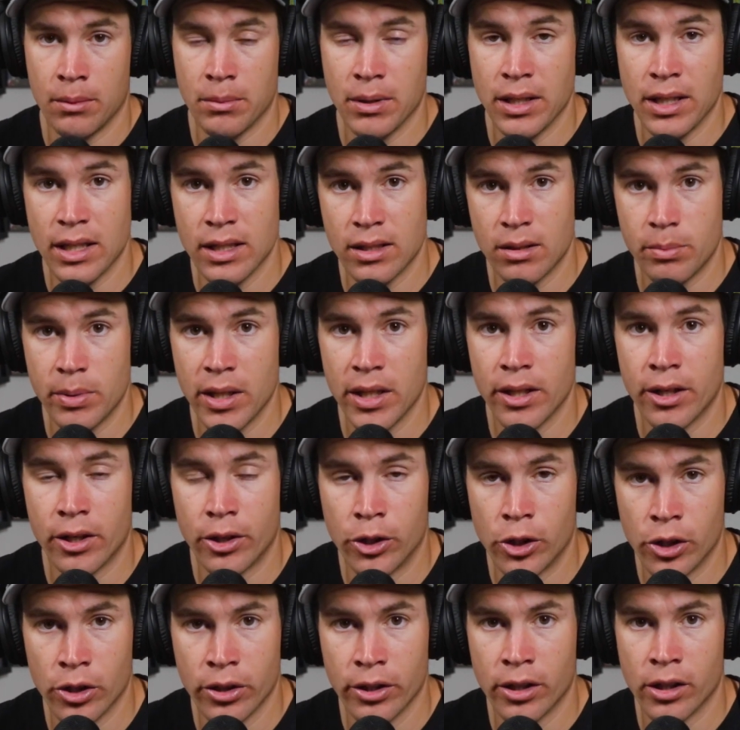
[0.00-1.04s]
He needs to be there
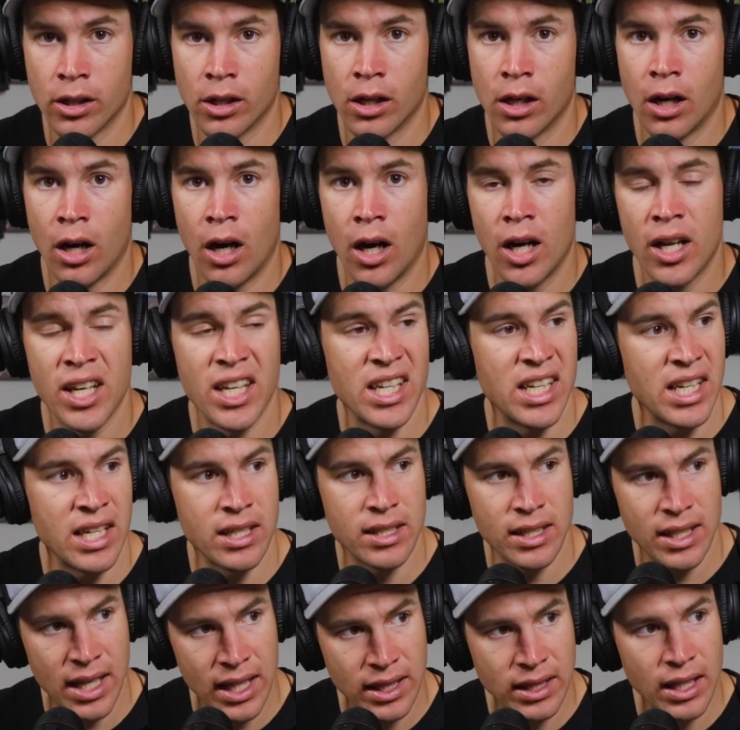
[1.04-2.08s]
earlier on. He
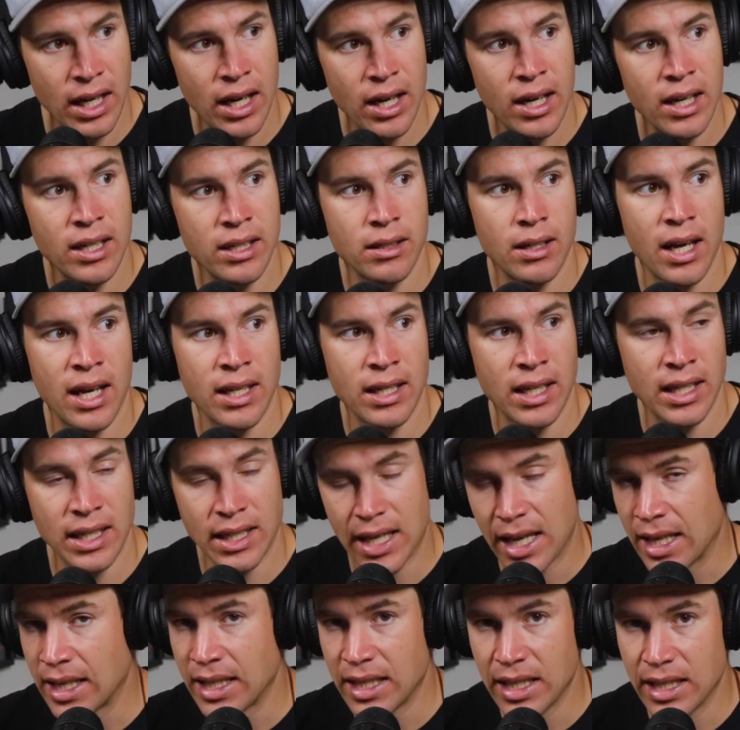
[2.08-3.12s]
needs to get there, and
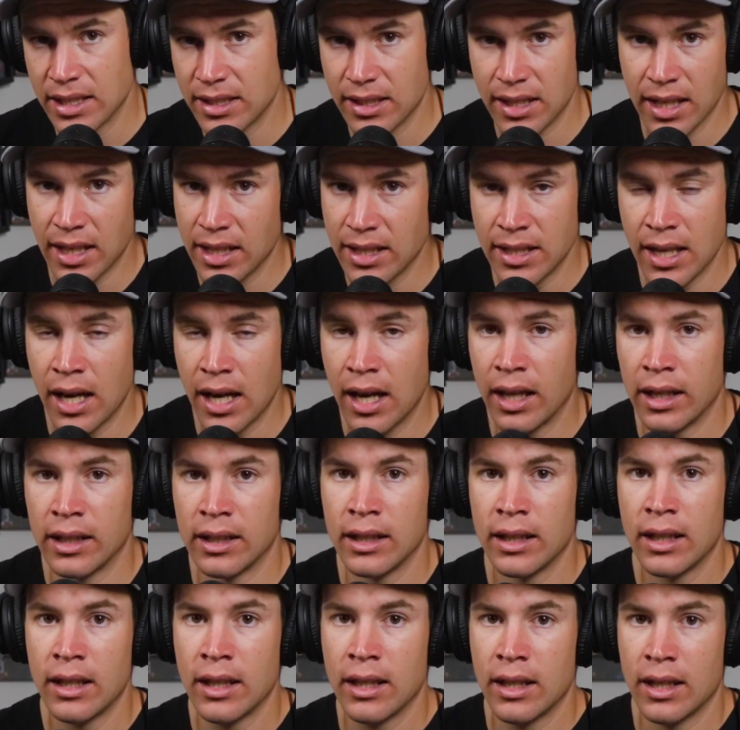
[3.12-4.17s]
he needs to get it done.
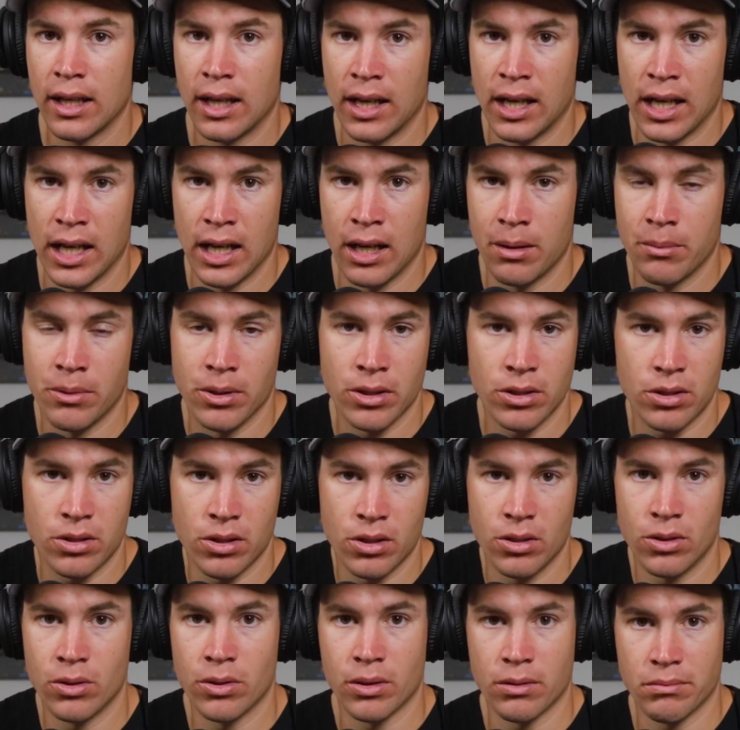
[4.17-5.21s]
There's
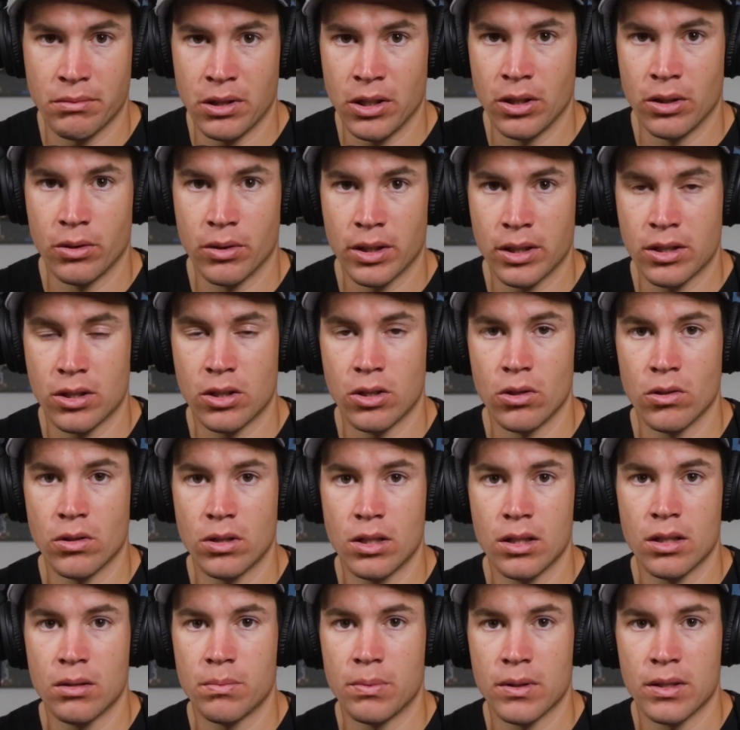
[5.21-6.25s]
no
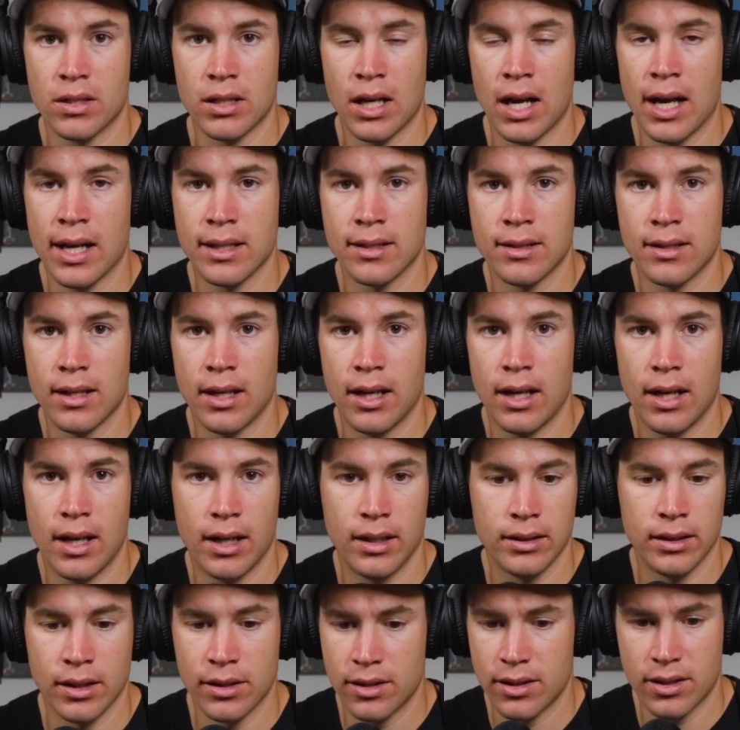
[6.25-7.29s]
excuses besides
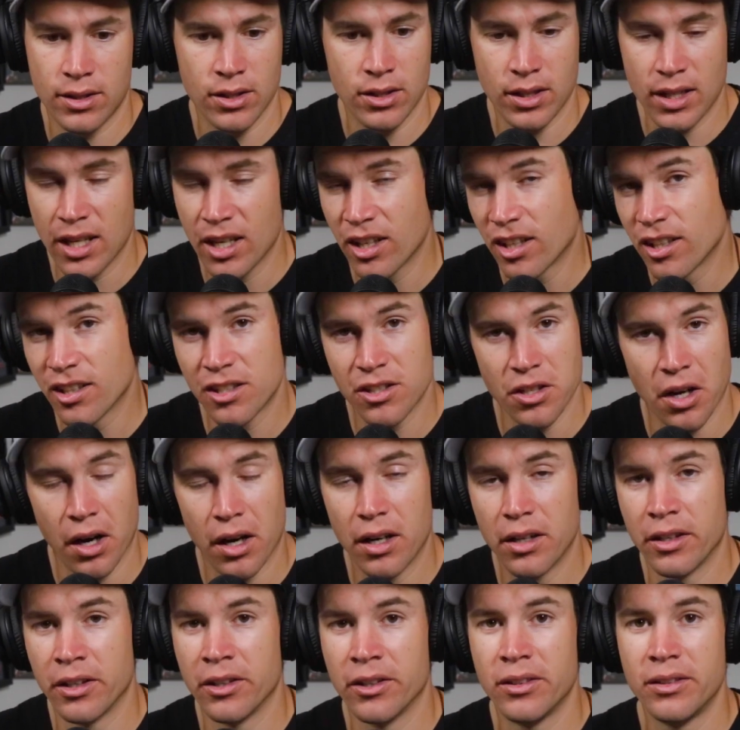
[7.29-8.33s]
let's just get a good
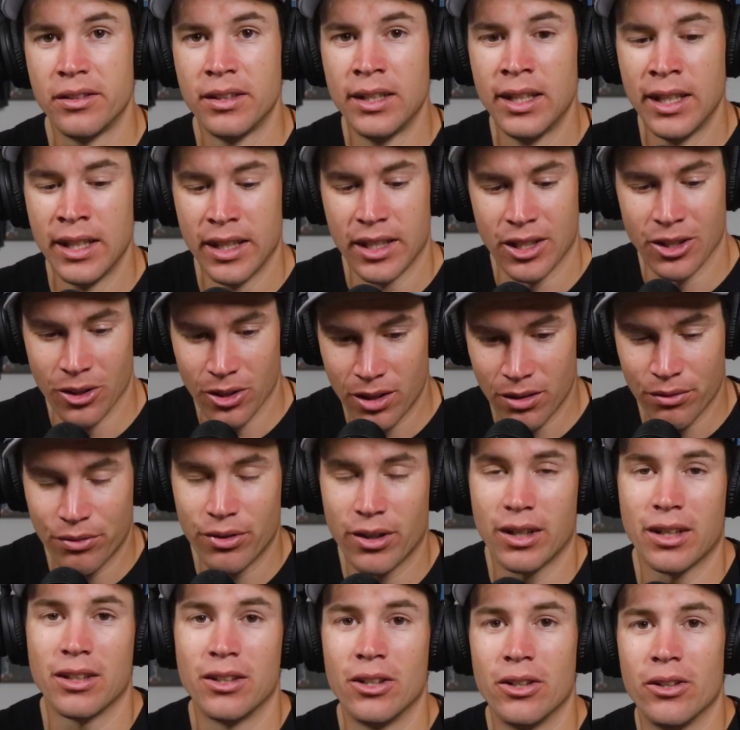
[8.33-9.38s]
start, dude. You can
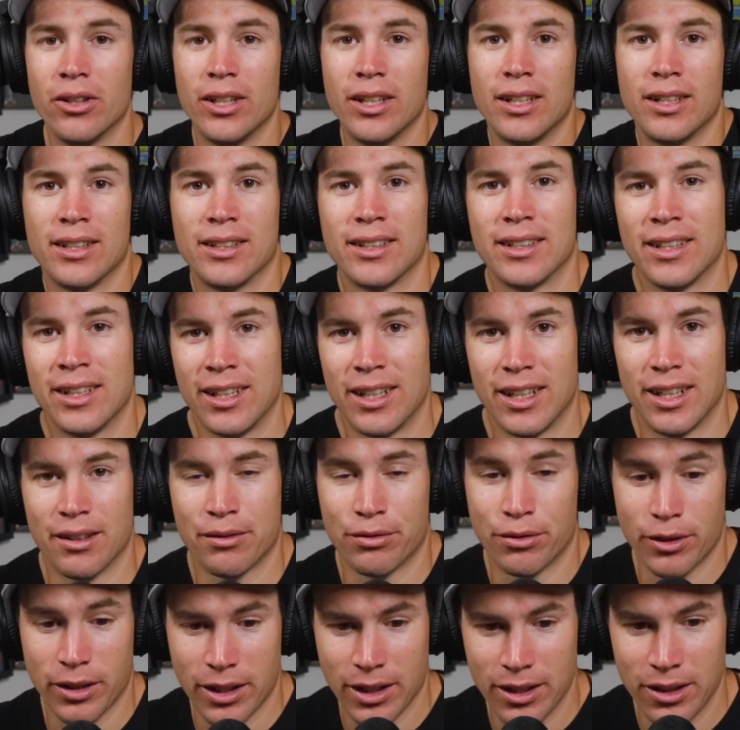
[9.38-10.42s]
fucking do it.
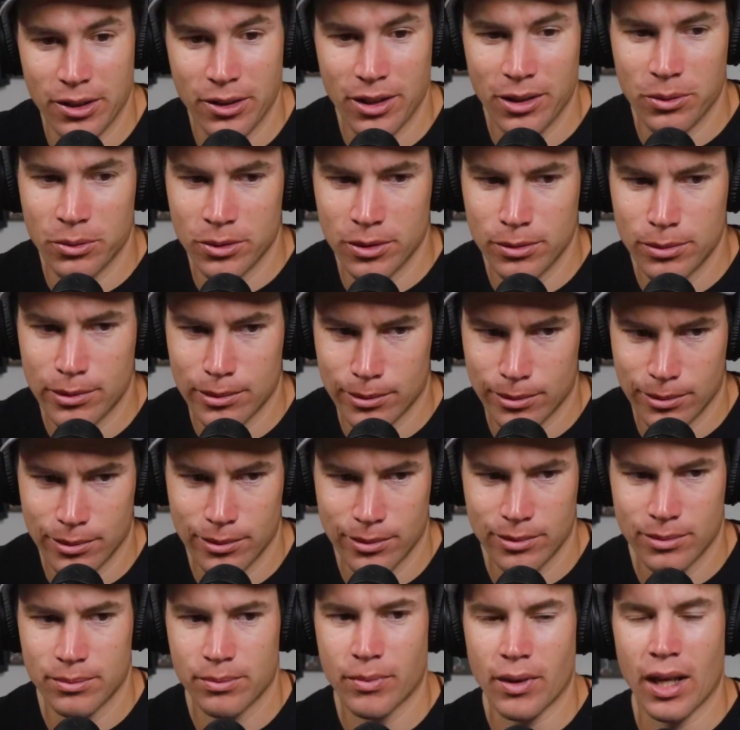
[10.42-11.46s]
Freaking do it. Whoops.
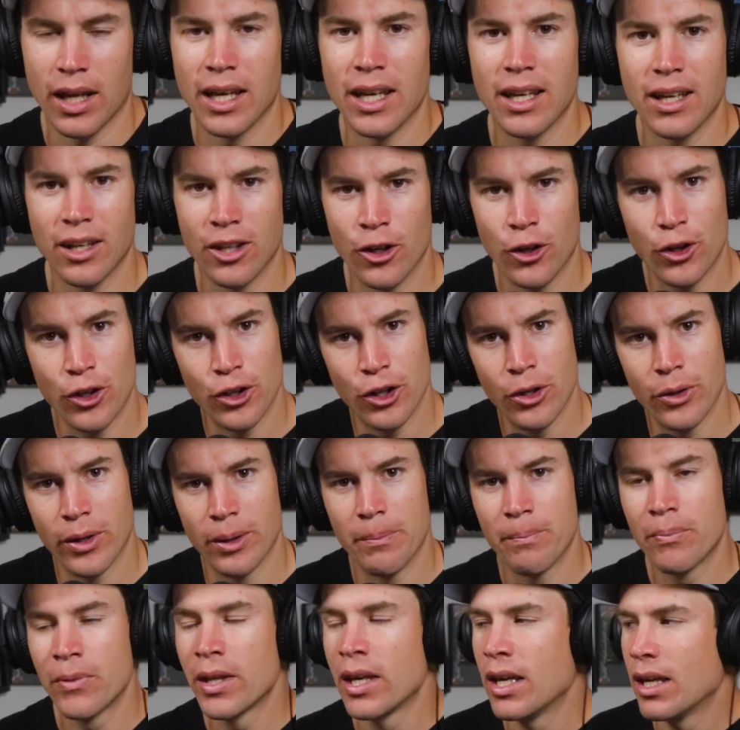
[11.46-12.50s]
You can do
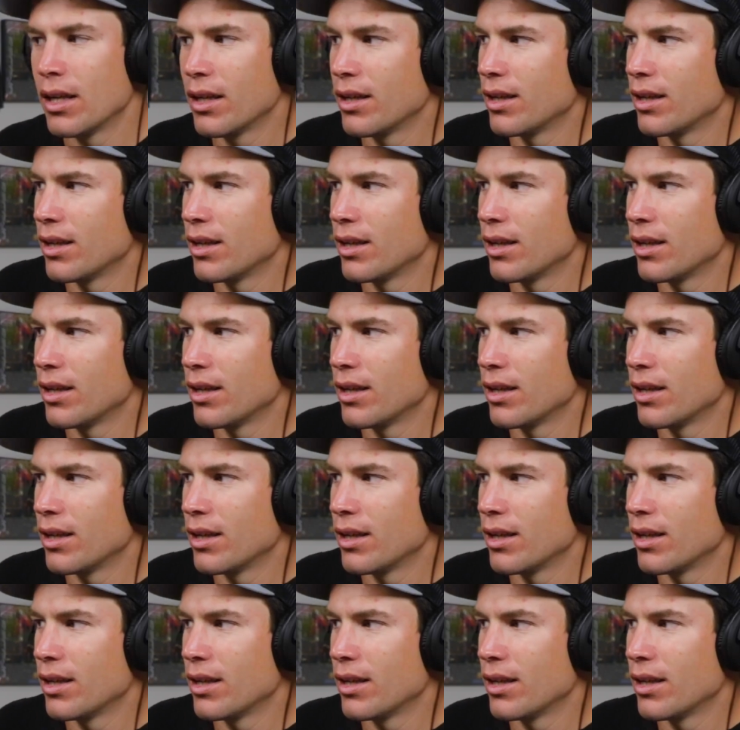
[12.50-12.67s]
it.